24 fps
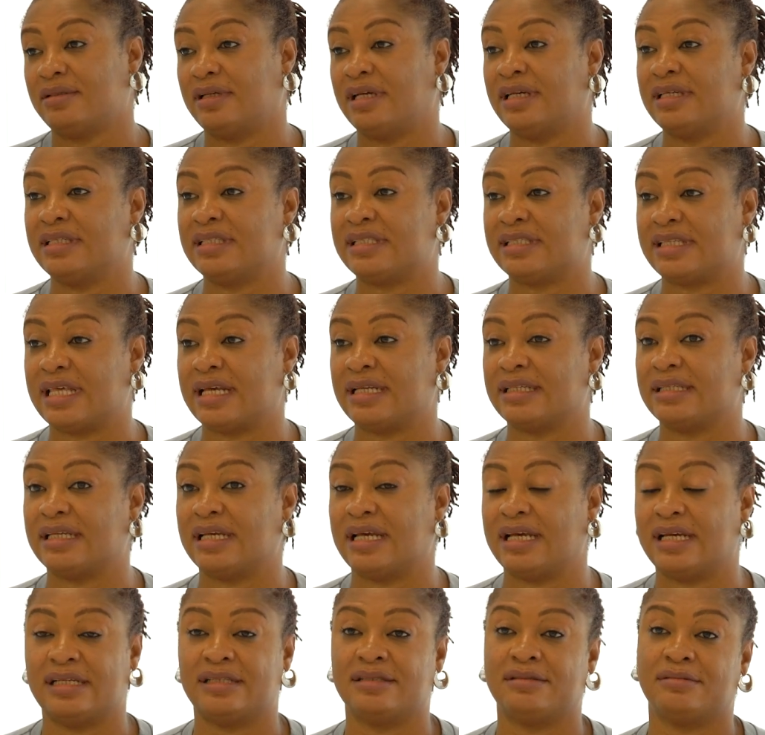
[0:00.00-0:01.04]
in,
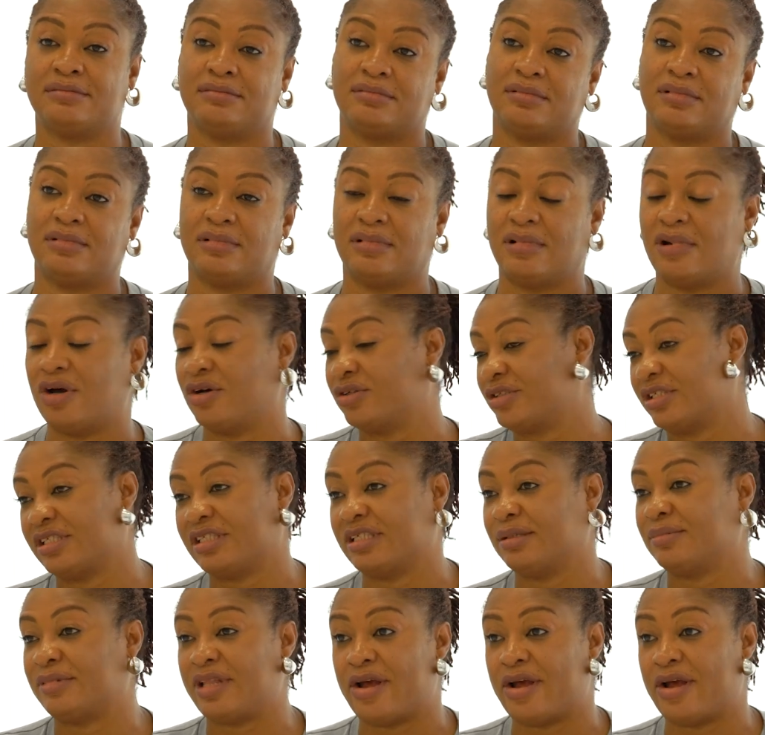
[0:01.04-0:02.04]
mm-hmm. in autism